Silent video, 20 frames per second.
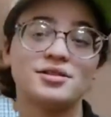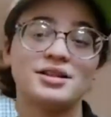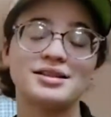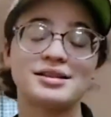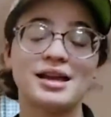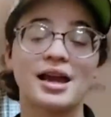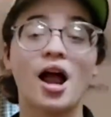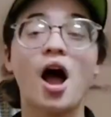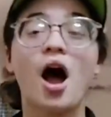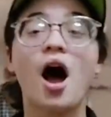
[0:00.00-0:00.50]
And
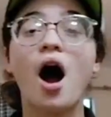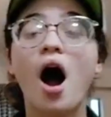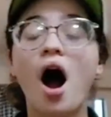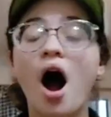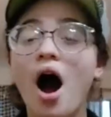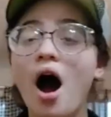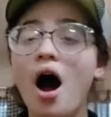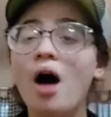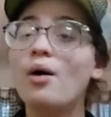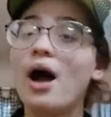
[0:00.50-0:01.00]
he's like,
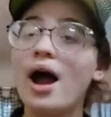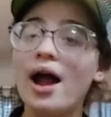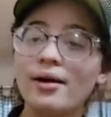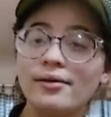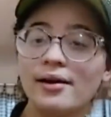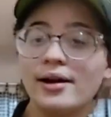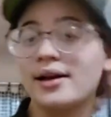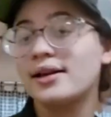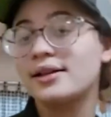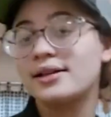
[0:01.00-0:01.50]
"Oh,
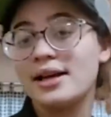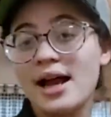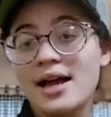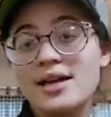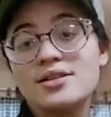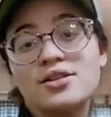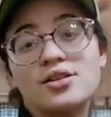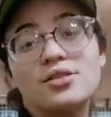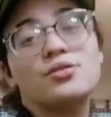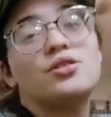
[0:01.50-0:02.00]
I
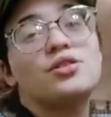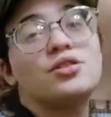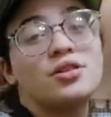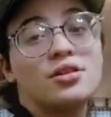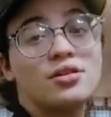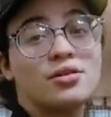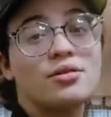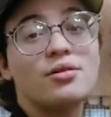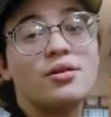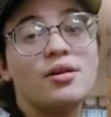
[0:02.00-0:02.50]
recognize you
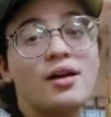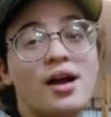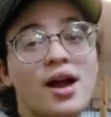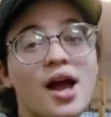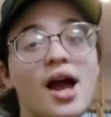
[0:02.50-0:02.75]
too."